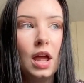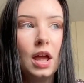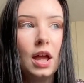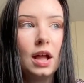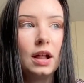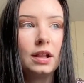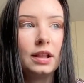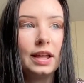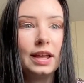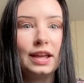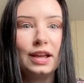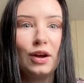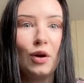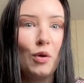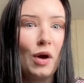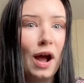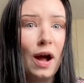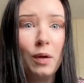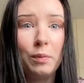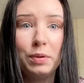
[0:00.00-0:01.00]
like
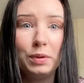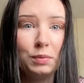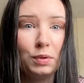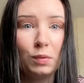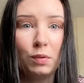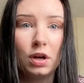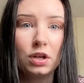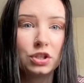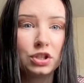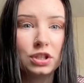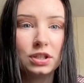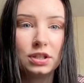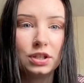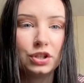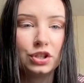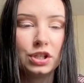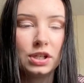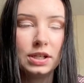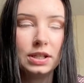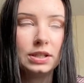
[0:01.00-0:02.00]
helping me wash the
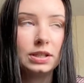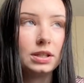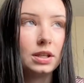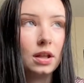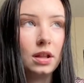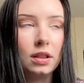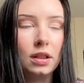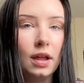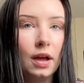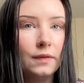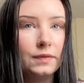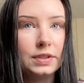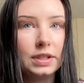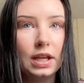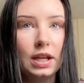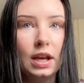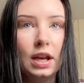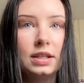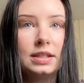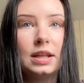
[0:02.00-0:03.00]
dishes, loves
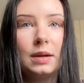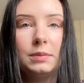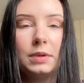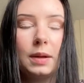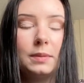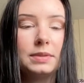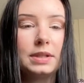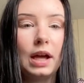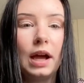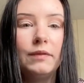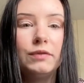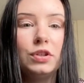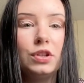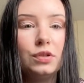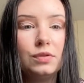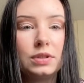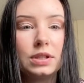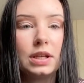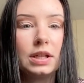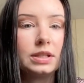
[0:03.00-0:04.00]
it. Sometimes I have to
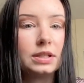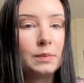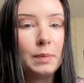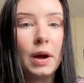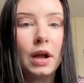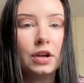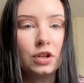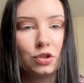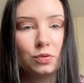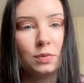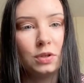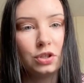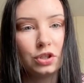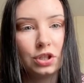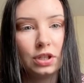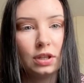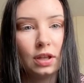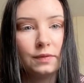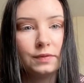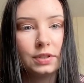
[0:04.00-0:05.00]
use it as a punishment.
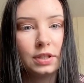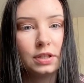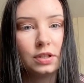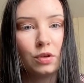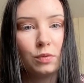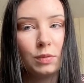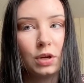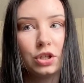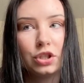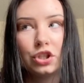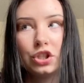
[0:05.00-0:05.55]
She loves it so much.